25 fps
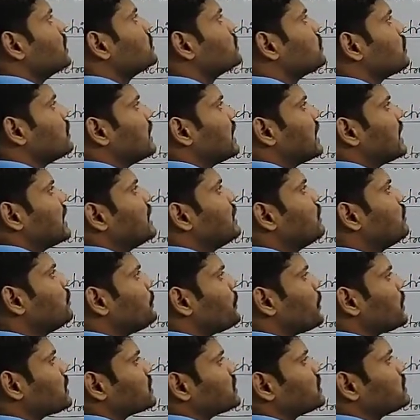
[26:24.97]
So
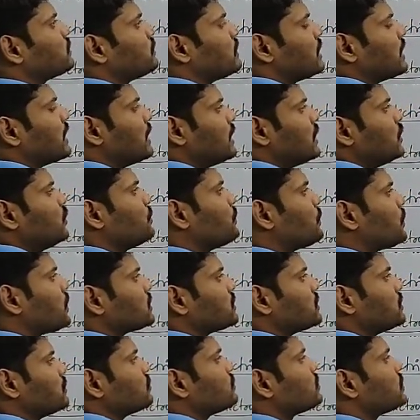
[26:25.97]
negative, positive
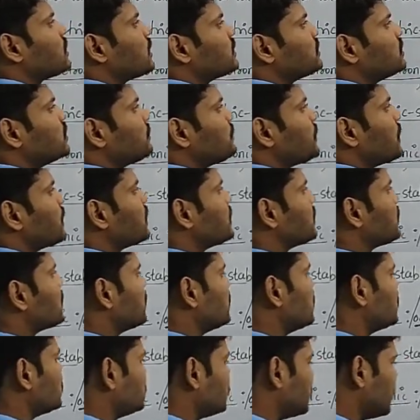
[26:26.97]
charged
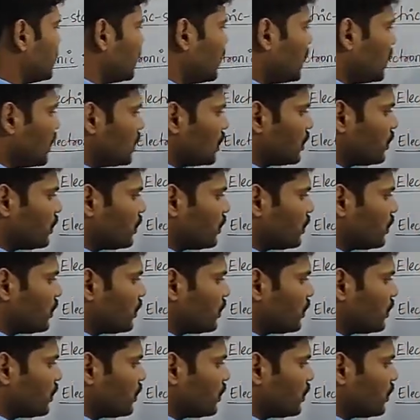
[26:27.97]
particle is there.